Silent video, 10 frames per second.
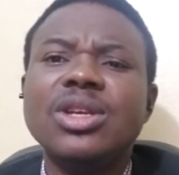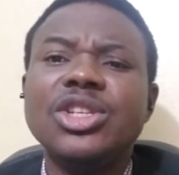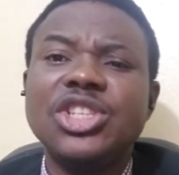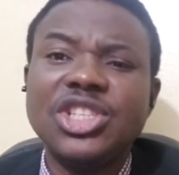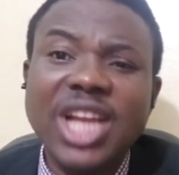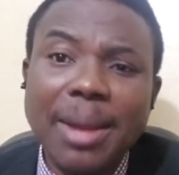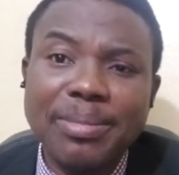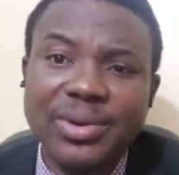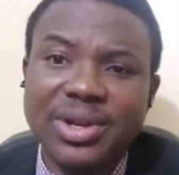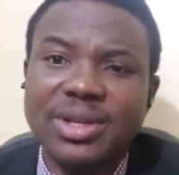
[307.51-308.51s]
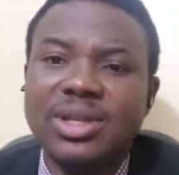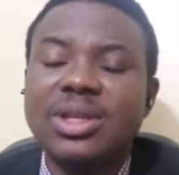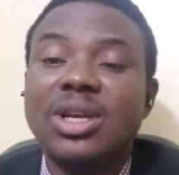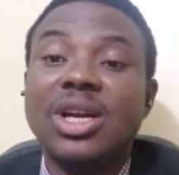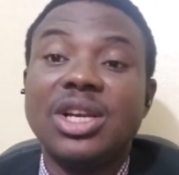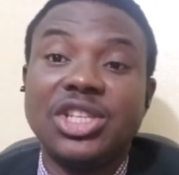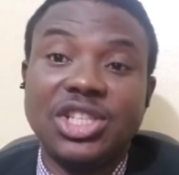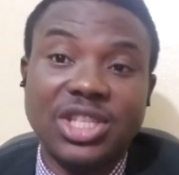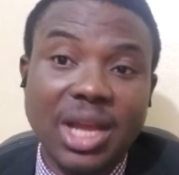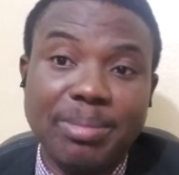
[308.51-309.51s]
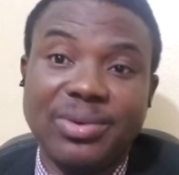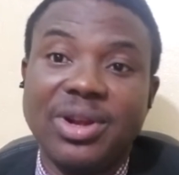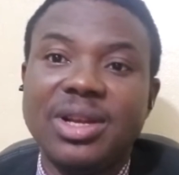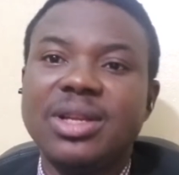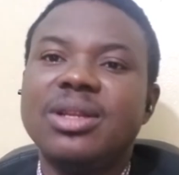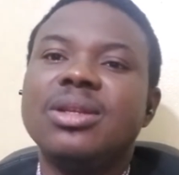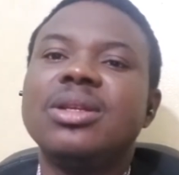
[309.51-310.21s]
A chaperone